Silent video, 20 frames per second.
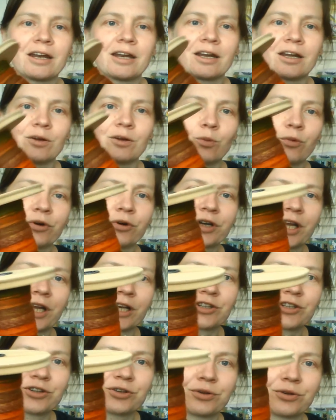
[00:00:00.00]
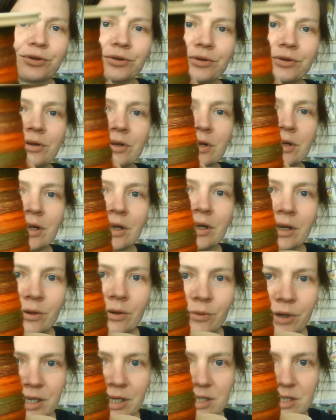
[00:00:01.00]
and wanting to
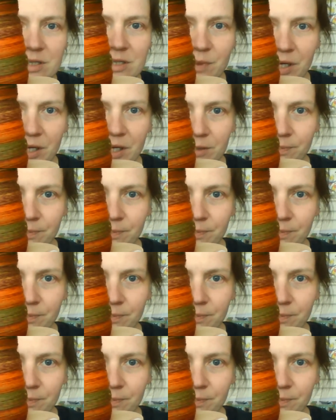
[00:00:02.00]
spin it,